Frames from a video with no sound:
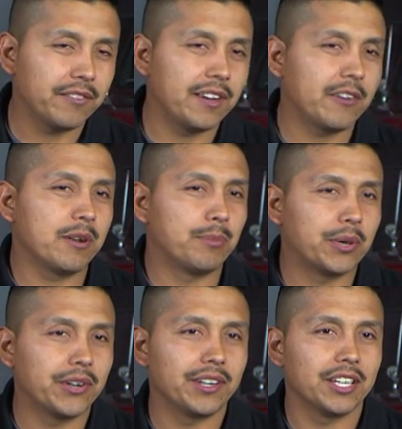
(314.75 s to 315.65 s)
favorite
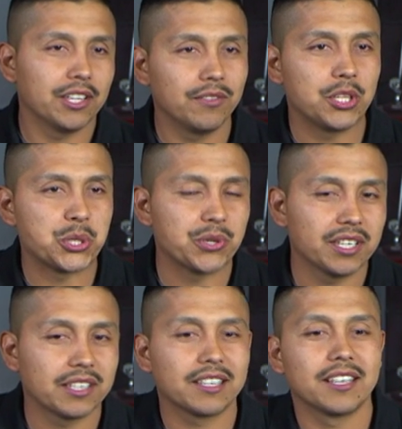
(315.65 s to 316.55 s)
part of the
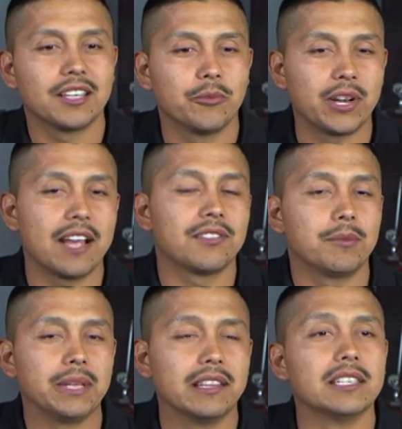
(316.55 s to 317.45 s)
truck would have
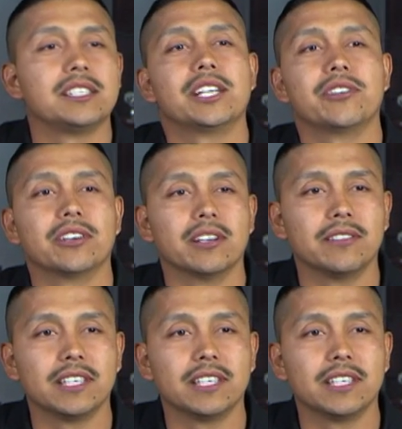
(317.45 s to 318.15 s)
to be the interior.